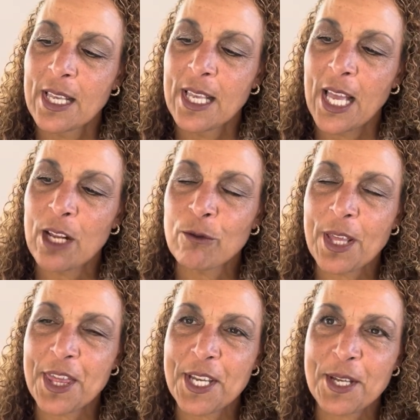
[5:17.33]
And we
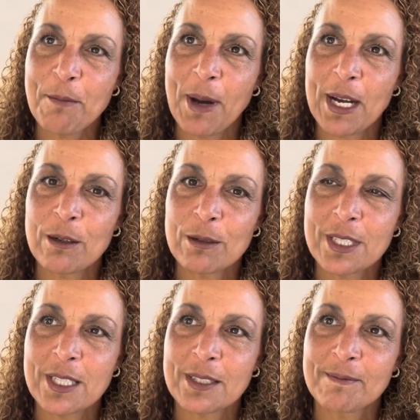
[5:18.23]
think
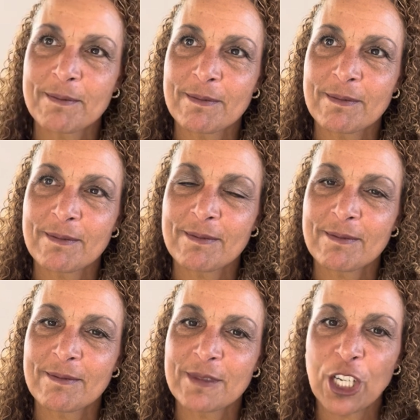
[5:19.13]
about
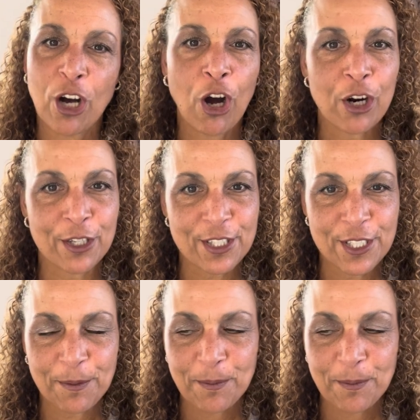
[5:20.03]
the heart.